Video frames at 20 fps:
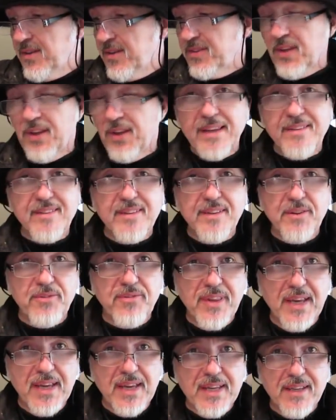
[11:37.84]
So that's
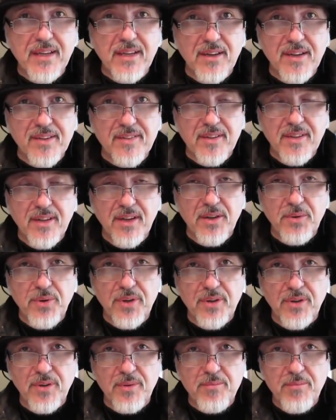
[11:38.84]
enough of that, guys. You know
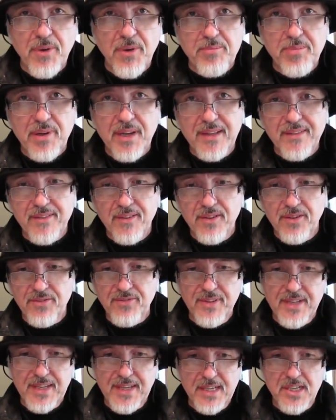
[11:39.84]
what my plans are
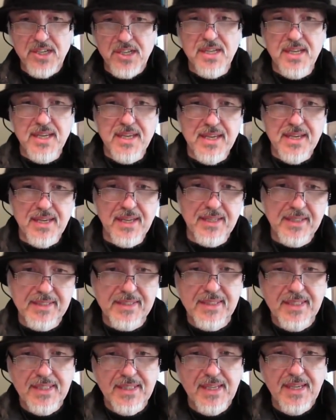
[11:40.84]
for next year.
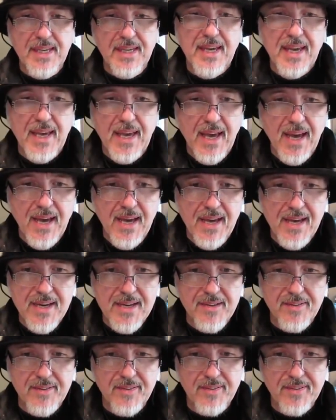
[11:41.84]

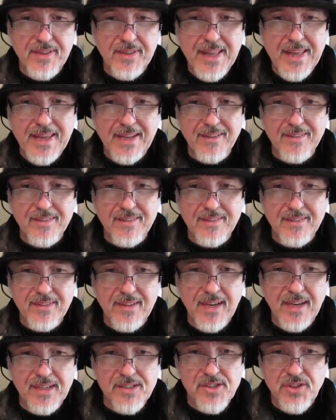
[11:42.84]
So next,
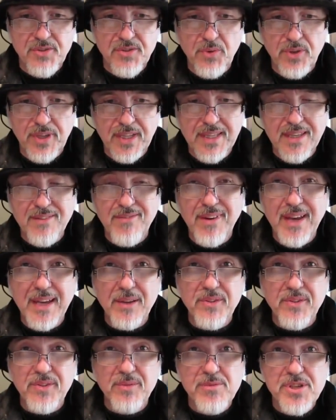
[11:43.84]
I just want to give
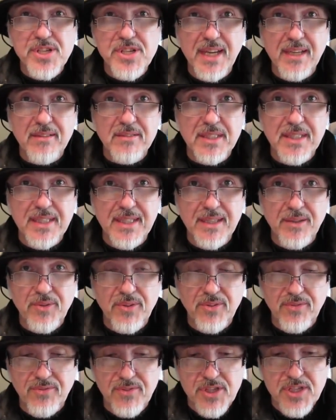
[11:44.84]
out some shout
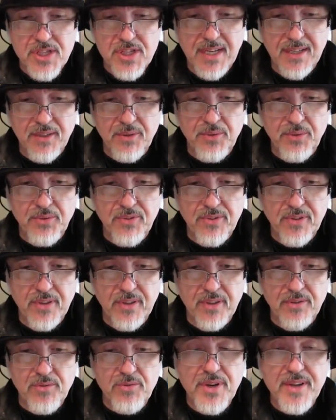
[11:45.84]
outs for channels that
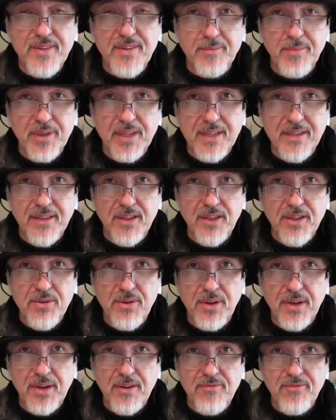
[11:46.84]
are reasonably
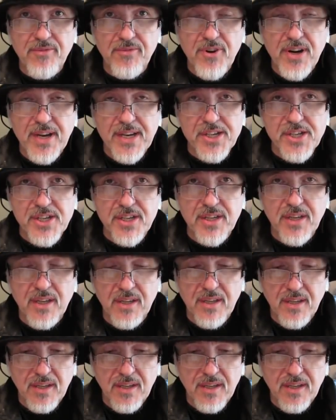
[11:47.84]
new and fresh.